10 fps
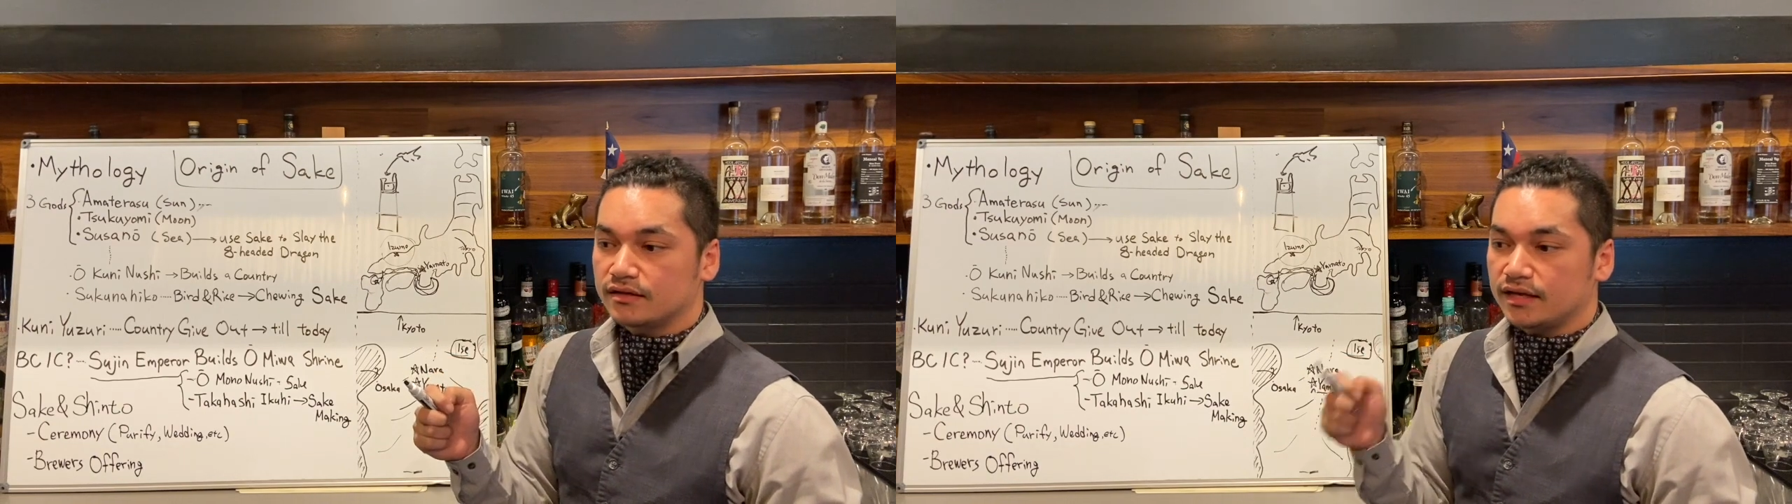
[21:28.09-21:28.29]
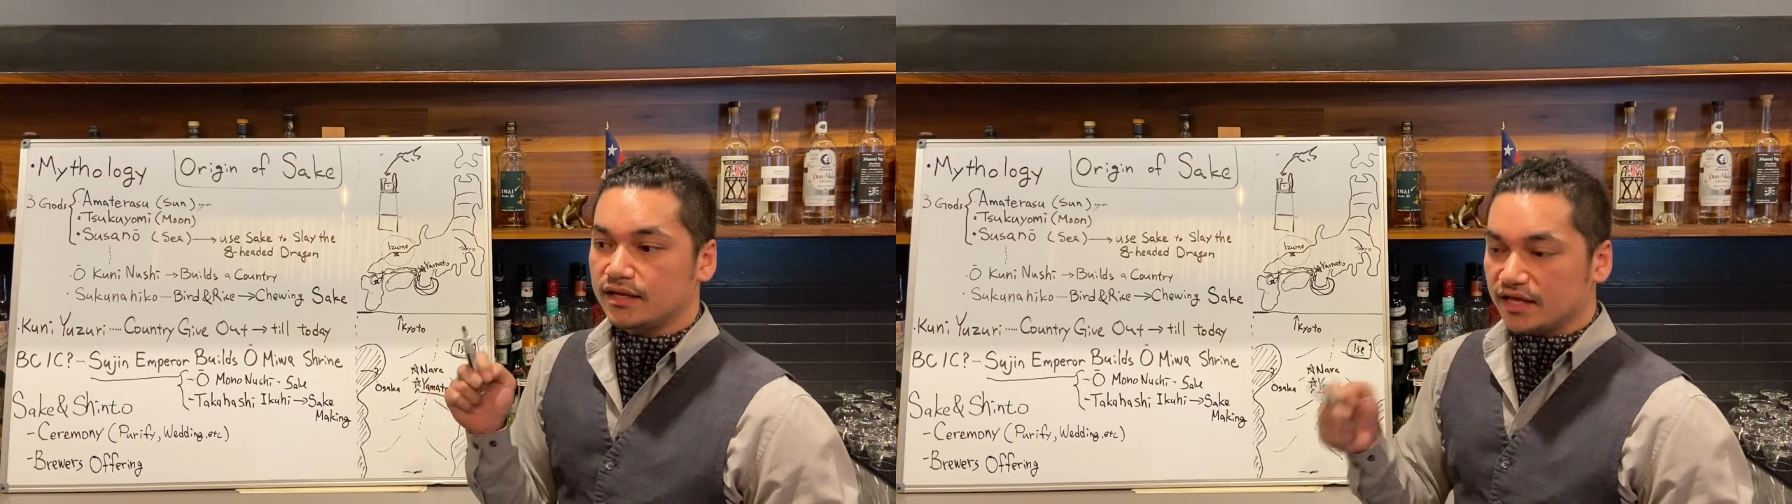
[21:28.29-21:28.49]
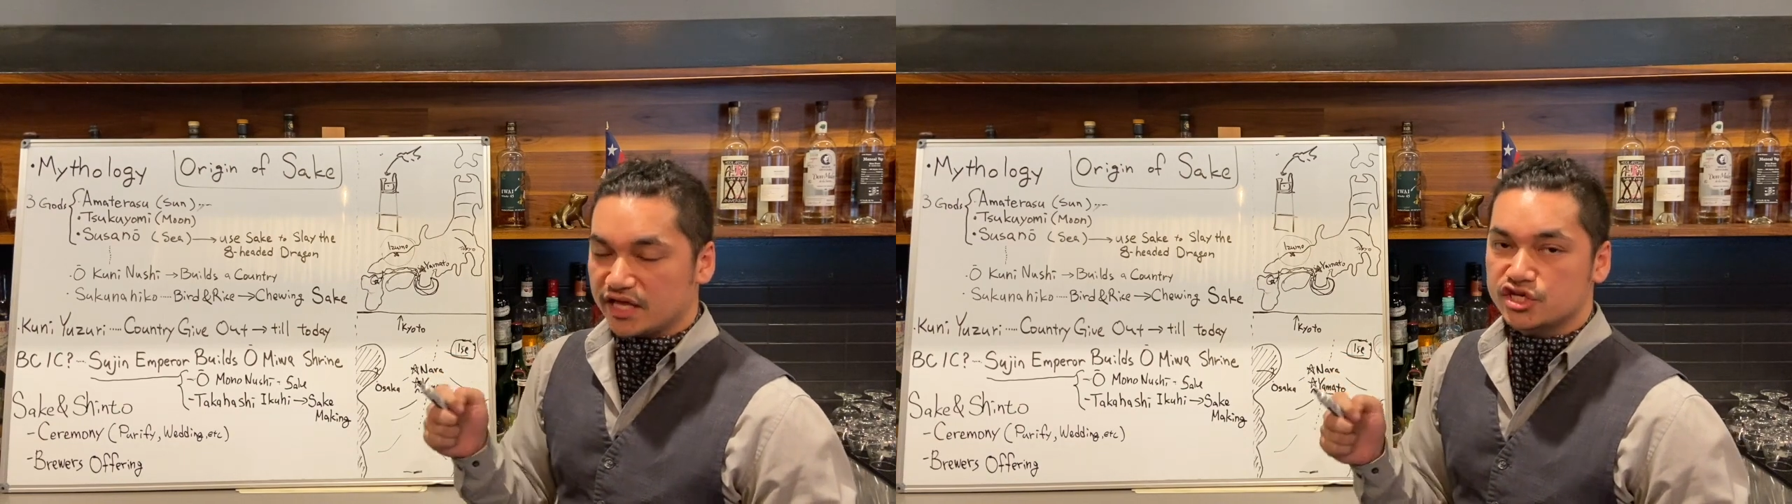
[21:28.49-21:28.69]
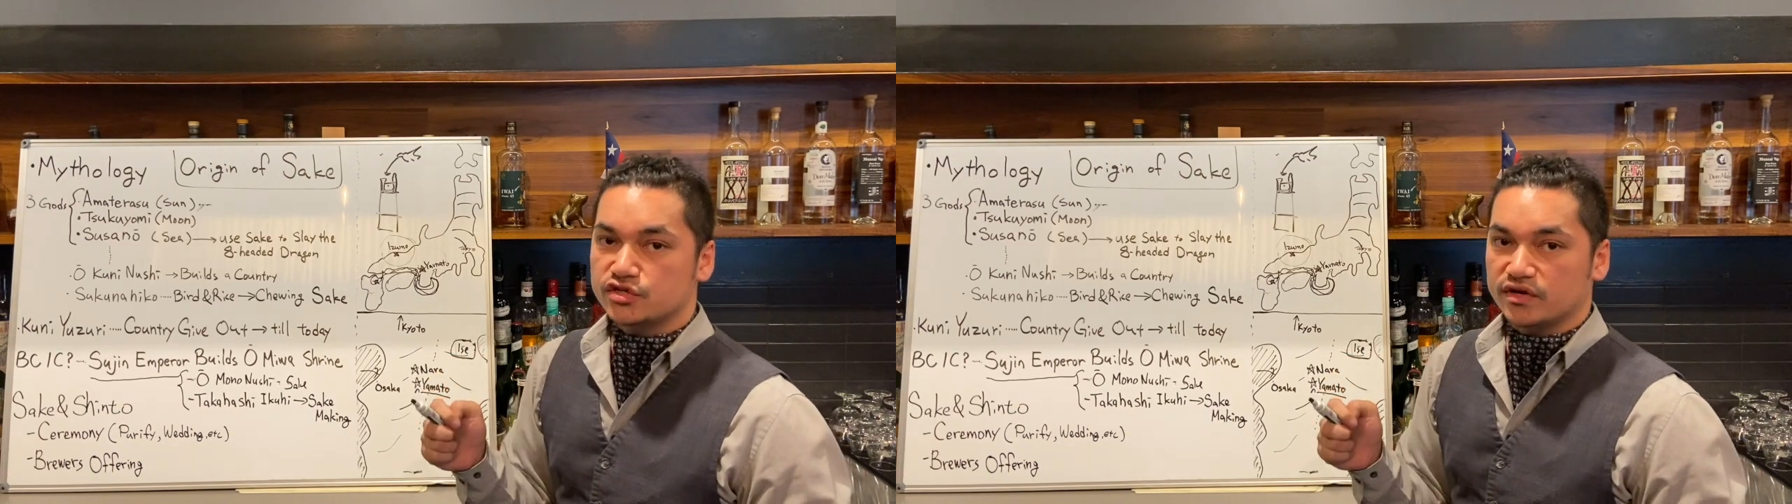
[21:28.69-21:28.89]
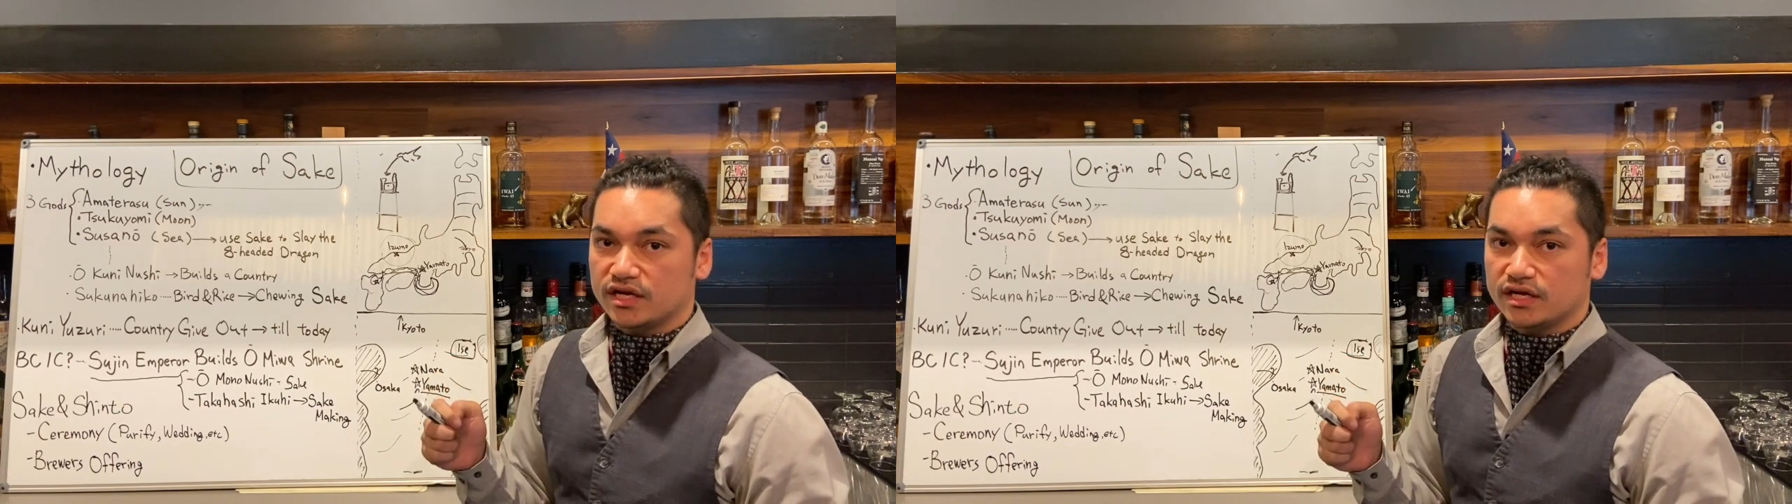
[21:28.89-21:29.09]
in
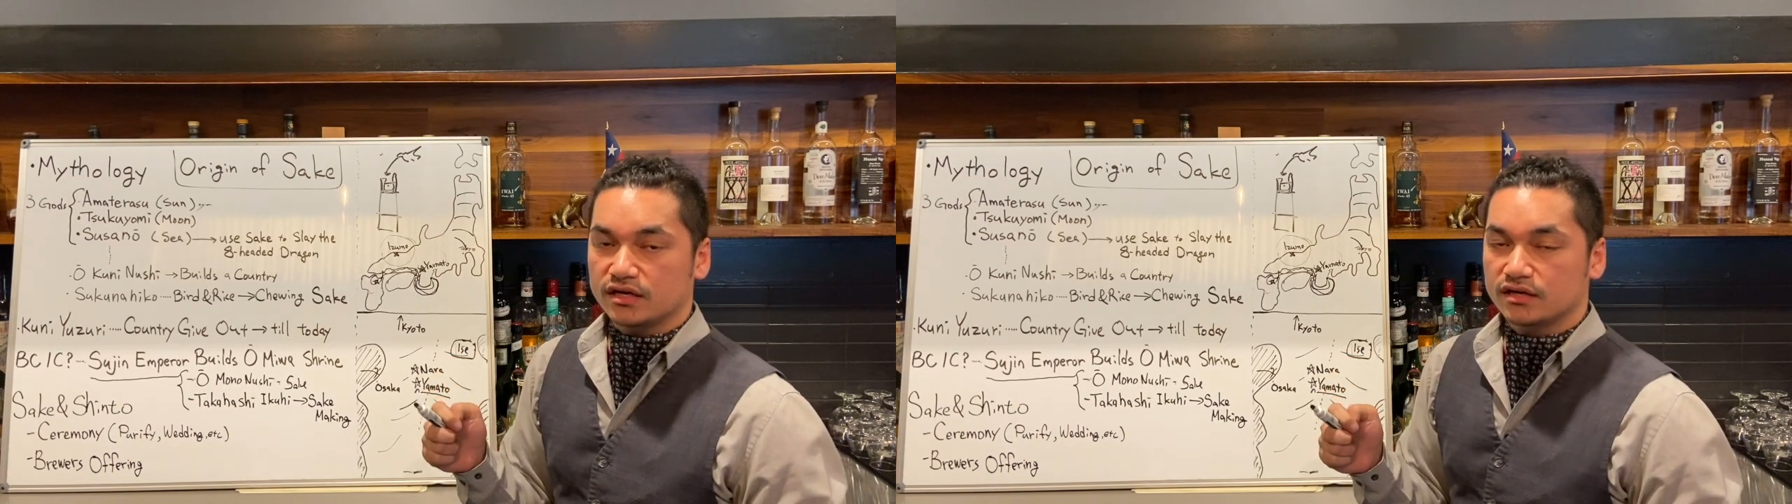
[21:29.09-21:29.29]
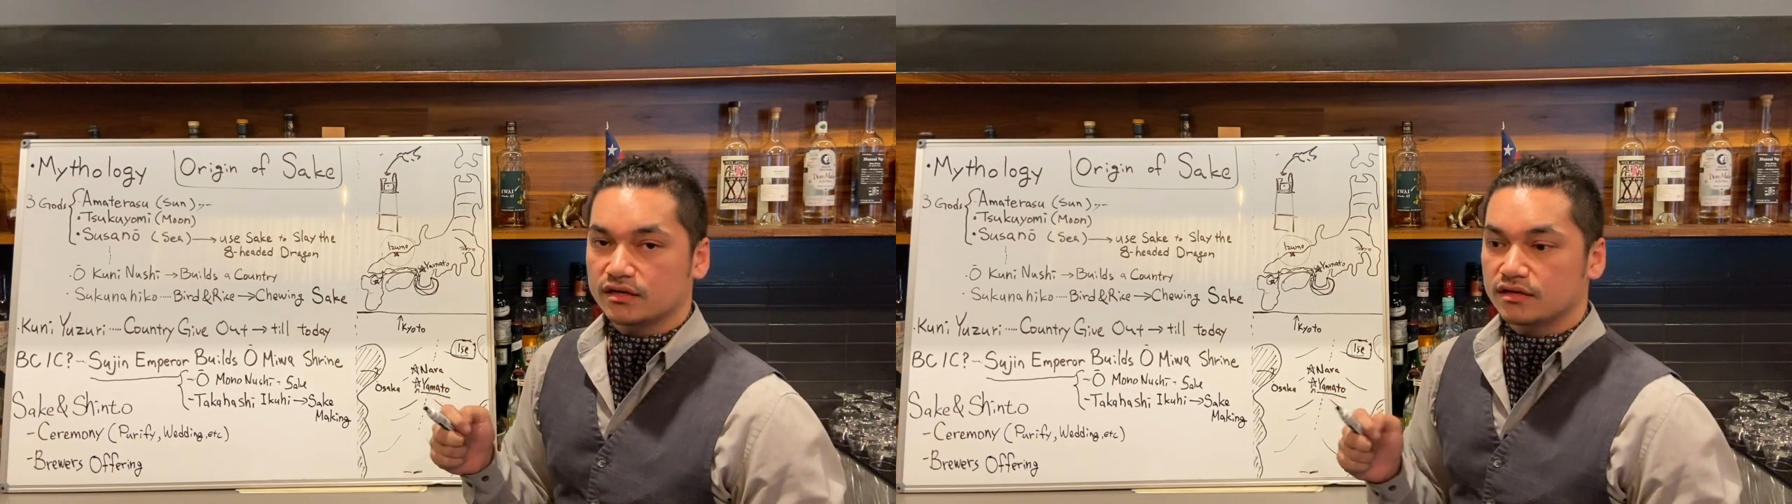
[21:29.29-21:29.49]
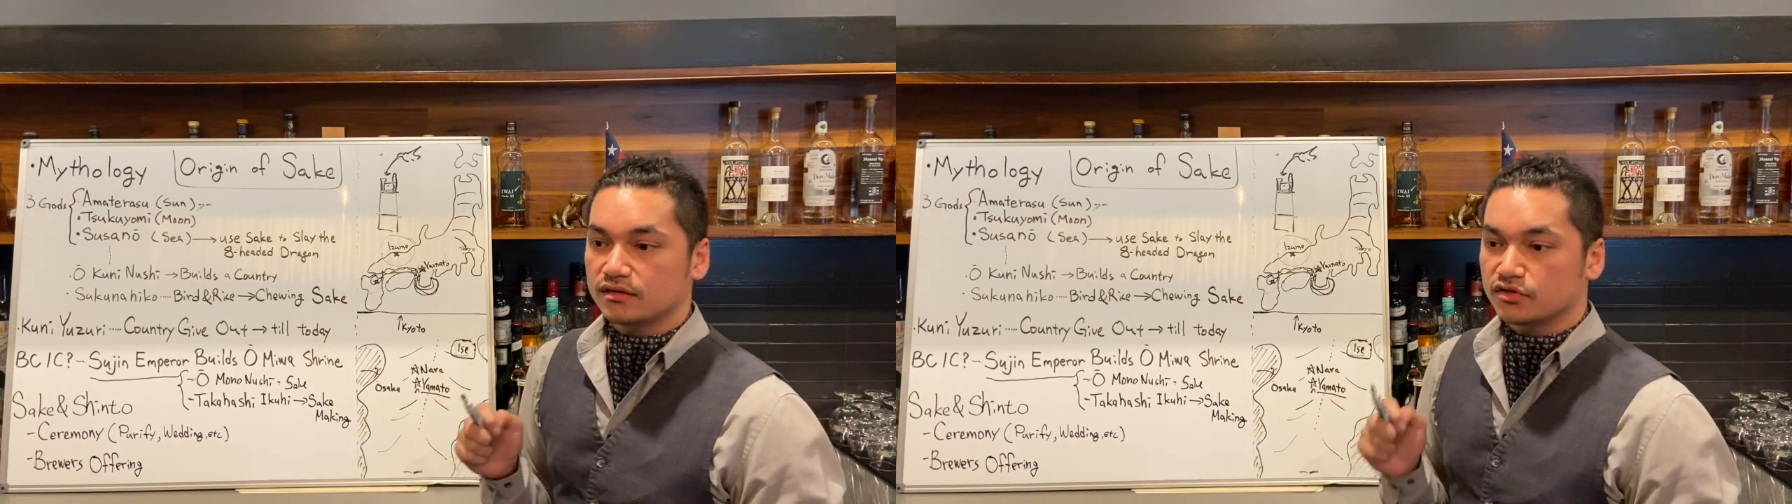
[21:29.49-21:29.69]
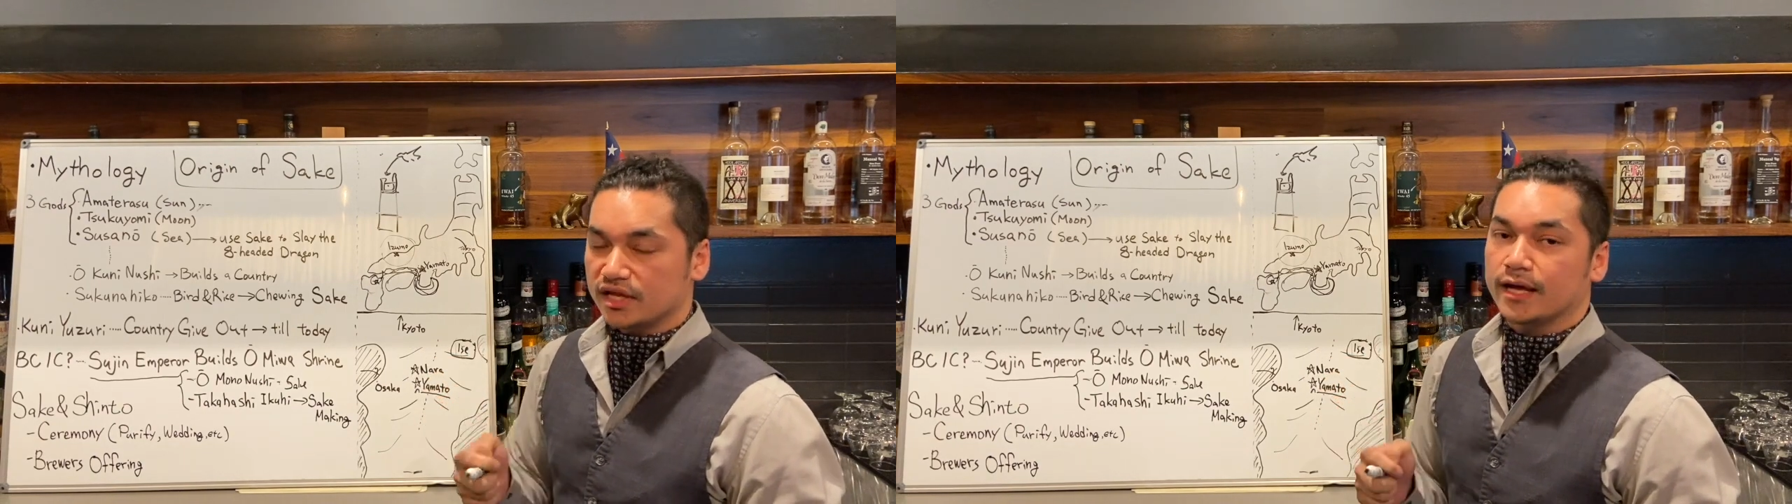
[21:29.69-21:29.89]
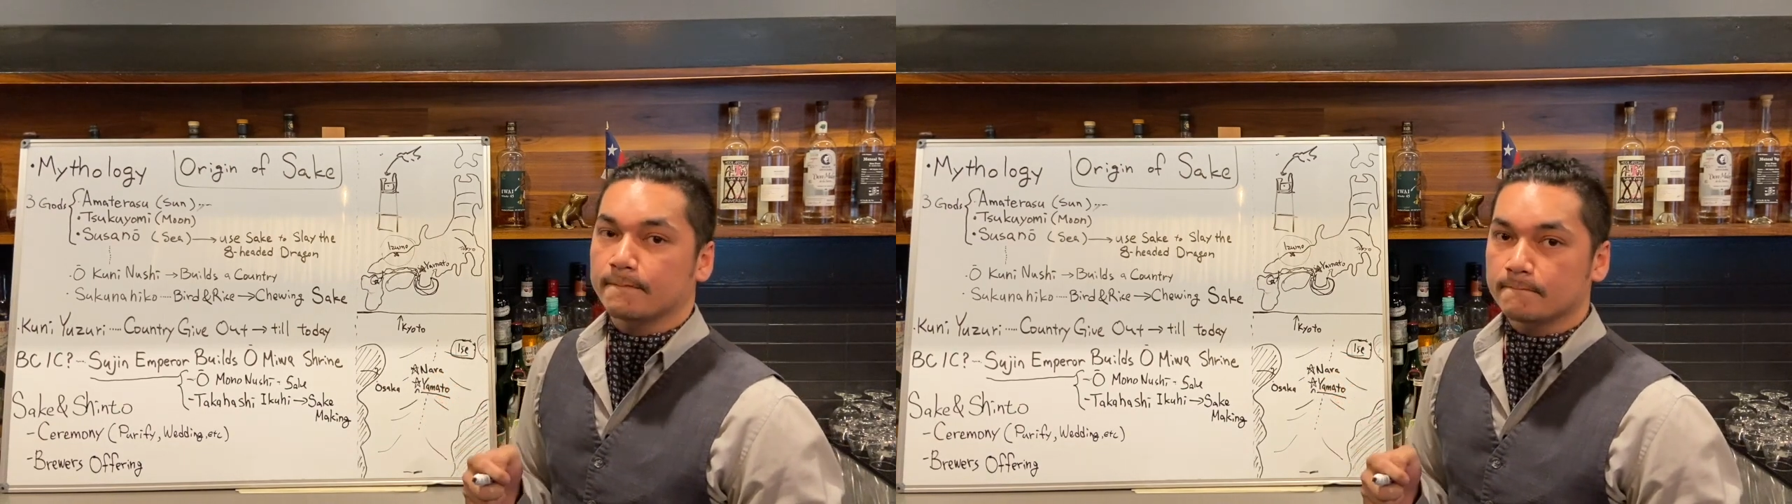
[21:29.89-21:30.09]
history today.